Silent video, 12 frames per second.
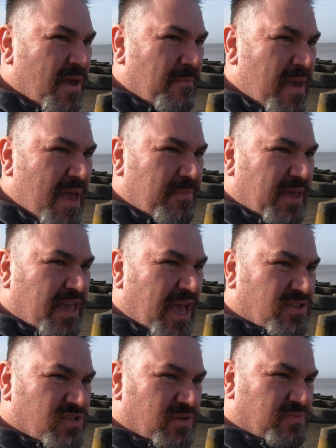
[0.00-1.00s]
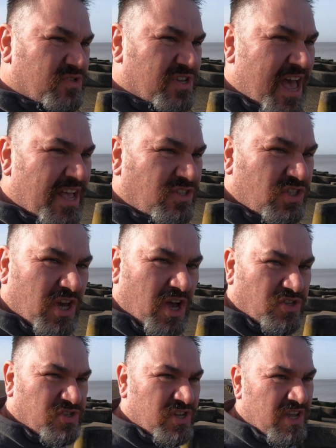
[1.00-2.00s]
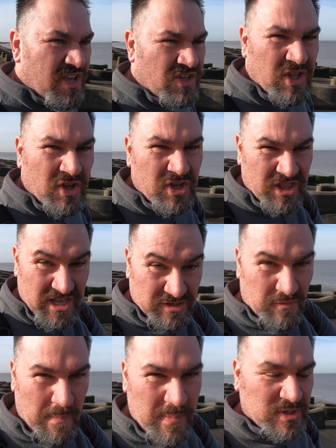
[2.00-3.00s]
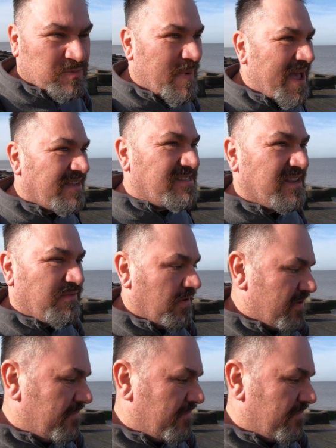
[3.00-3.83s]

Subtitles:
Maybe get some side shots. Look at this for perspective.